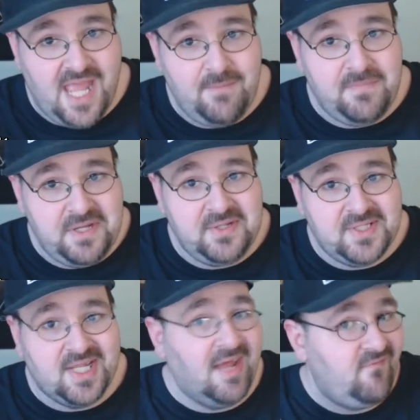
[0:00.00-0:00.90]
that
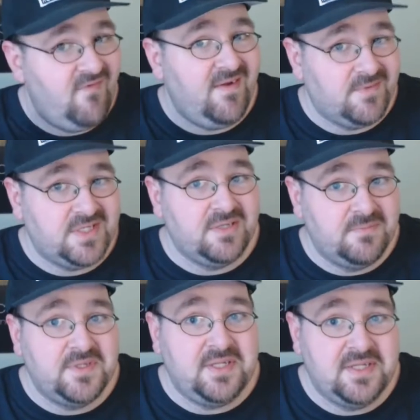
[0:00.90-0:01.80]
means that I've found
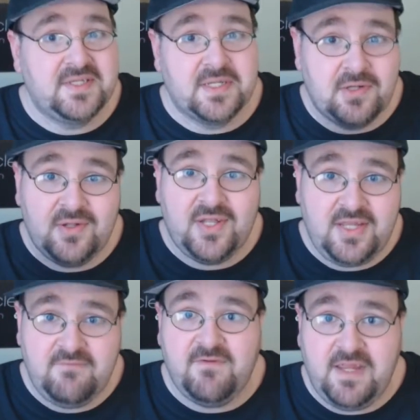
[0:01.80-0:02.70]
something that's an
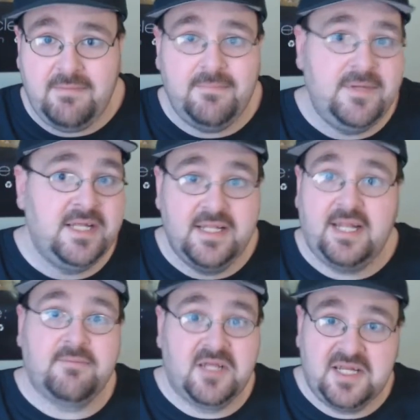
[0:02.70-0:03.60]
all-day vape and
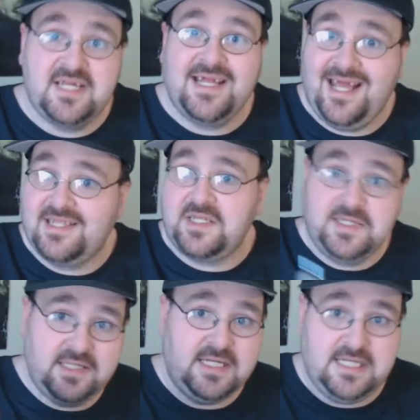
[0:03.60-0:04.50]
that I'm going to
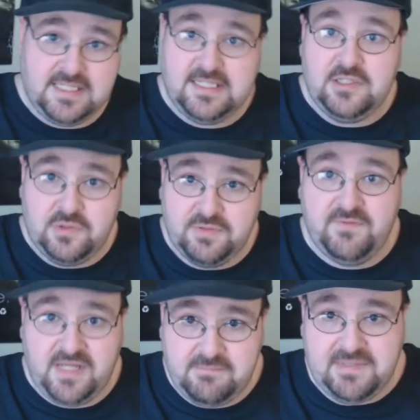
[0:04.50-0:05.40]
constantly continue
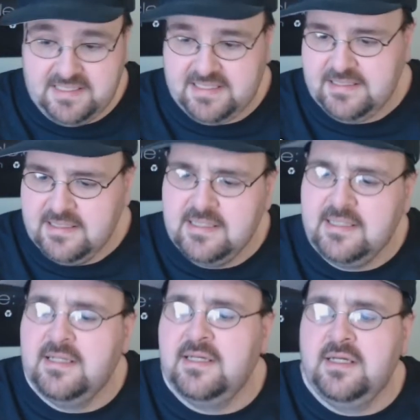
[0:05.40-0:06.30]
to vape it.
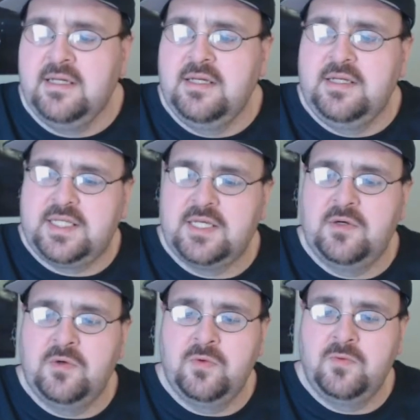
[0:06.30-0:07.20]

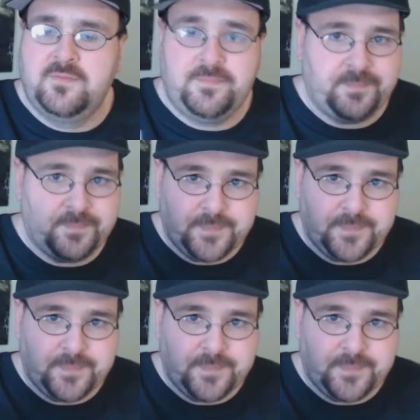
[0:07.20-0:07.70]
So,